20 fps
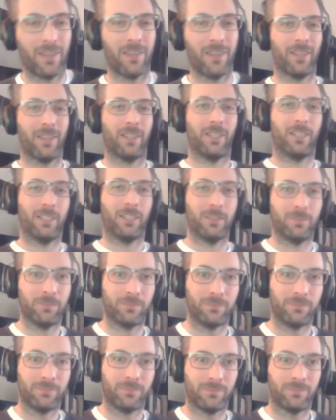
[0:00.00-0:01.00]

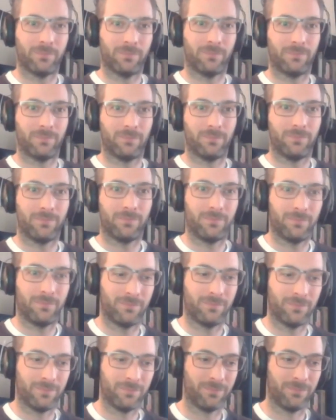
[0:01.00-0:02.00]

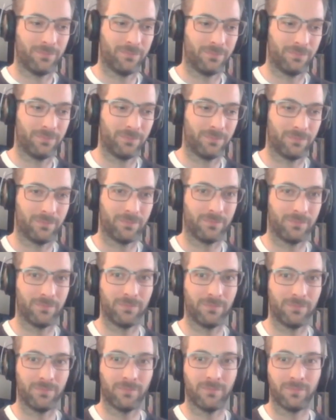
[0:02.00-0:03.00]

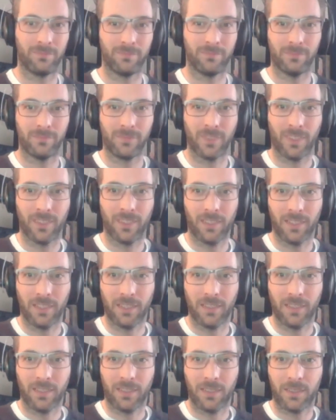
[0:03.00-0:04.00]

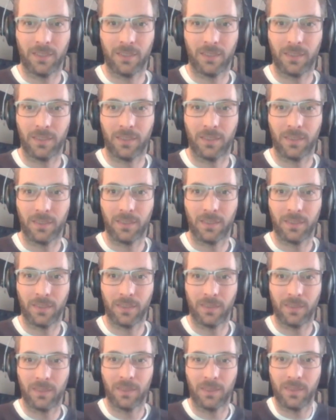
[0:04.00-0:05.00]

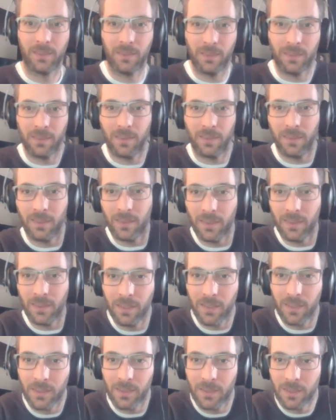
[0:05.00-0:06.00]

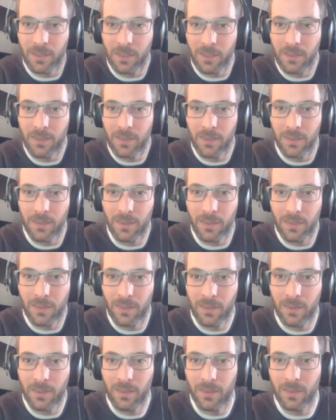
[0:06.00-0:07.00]

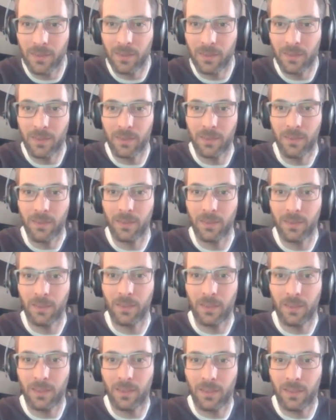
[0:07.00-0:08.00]
This person isn't speaking.